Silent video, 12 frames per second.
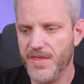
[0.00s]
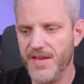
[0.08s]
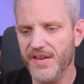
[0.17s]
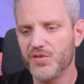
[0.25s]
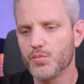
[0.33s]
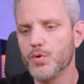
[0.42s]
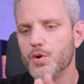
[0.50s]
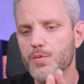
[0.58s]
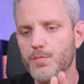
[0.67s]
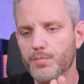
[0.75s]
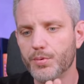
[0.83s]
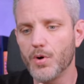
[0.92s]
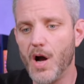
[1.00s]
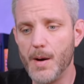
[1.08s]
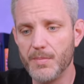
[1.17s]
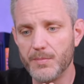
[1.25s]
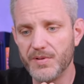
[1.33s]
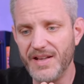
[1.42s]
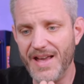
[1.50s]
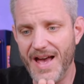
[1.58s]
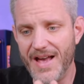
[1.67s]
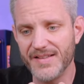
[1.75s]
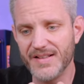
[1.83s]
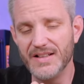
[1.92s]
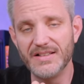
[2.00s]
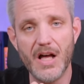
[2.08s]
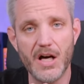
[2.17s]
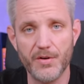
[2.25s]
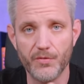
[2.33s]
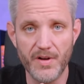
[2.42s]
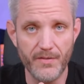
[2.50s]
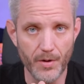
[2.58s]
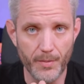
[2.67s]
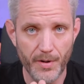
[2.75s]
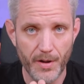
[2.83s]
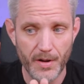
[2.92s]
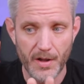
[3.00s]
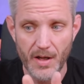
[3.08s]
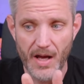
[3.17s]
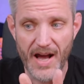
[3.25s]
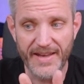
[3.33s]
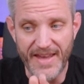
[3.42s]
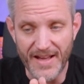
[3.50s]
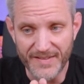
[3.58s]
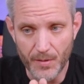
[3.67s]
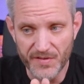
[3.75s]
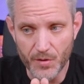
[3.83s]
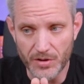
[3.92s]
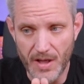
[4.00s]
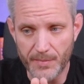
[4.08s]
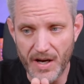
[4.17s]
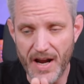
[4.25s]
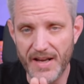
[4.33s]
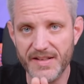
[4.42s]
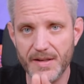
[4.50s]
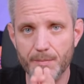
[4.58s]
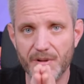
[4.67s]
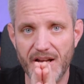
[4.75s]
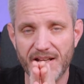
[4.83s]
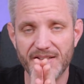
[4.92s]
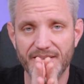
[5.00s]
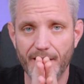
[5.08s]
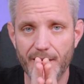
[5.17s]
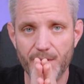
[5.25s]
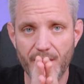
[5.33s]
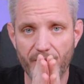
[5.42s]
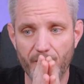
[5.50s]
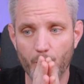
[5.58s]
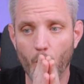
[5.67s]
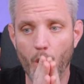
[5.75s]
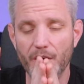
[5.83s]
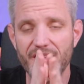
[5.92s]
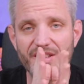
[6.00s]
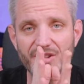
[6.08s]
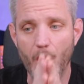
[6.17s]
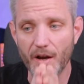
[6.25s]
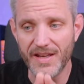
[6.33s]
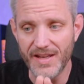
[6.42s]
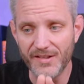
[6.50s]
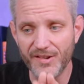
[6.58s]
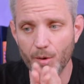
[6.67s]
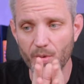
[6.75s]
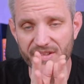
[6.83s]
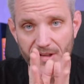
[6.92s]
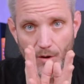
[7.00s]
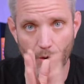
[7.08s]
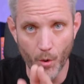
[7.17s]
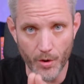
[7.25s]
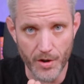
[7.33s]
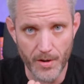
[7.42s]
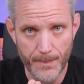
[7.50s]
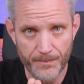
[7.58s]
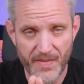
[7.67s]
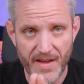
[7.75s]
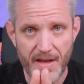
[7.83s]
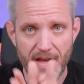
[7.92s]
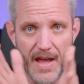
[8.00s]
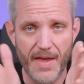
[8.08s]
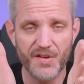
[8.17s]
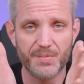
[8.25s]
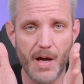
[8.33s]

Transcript: This room probably has a lot of reverb. I can't see what's going on behind him, but I can tell you that the wall he's talking into is in a corner, and there's